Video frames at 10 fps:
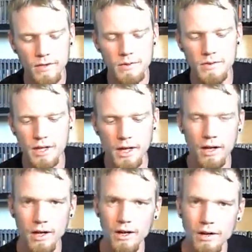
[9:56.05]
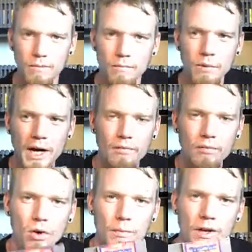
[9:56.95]
This was like a
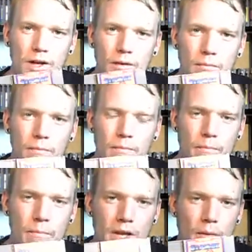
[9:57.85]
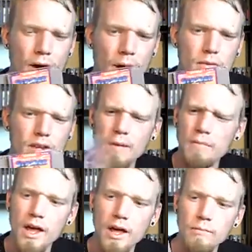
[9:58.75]
platforming beat-em-up type
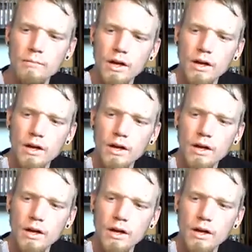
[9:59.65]
game.